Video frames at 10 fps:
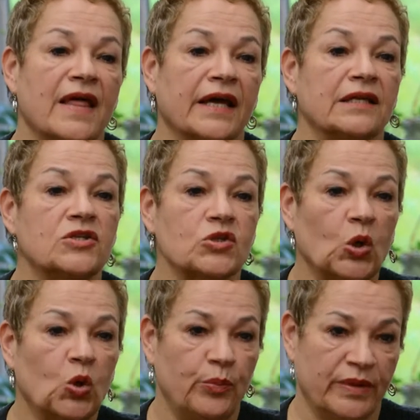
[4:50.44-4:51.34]
that is
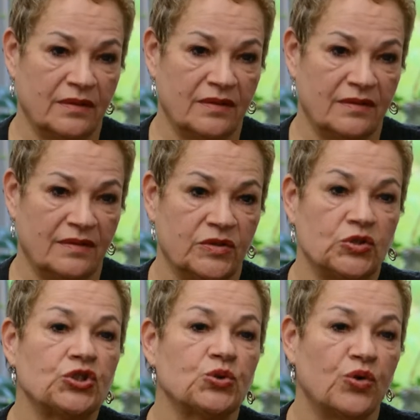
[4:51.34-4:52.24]
open
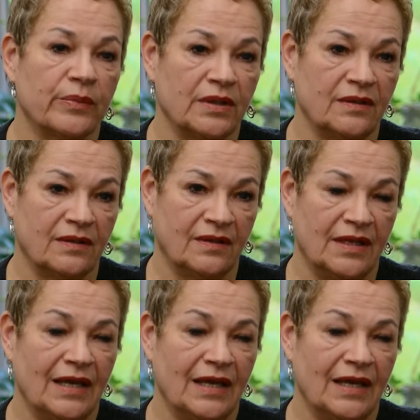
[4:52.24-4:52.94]
to women.